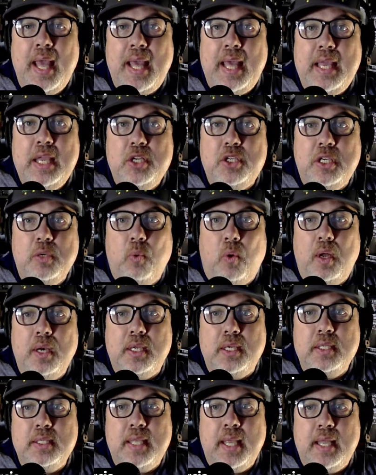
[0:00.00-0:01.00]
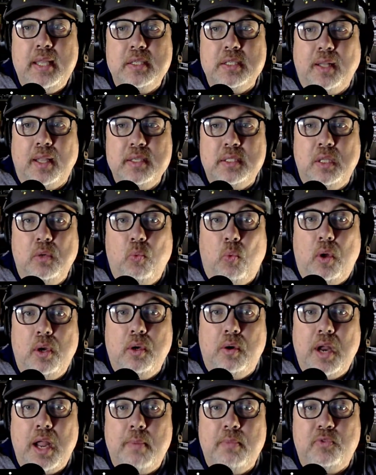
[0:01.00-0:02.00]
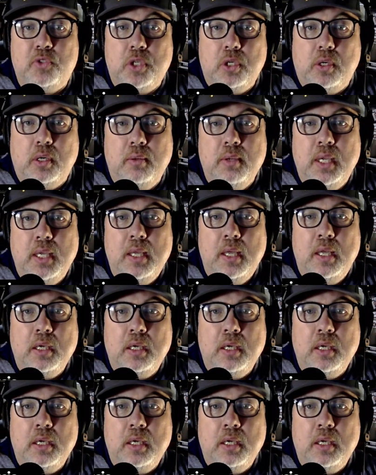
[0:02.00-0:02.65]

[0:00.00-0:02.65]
AG1 contains less than 1 gram of sugar,